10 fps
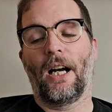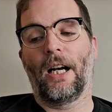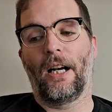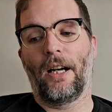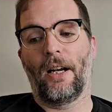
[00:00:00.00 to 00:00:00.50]

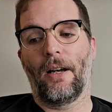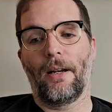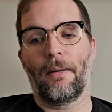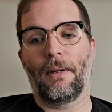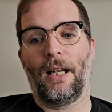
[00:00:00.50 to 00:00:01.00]

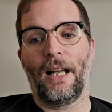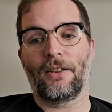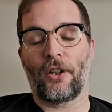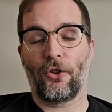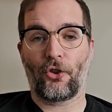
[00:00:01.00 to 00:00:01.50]
um, let's
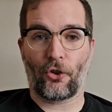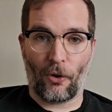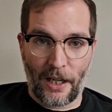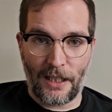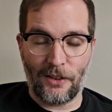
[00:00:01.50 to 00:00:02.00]
go straight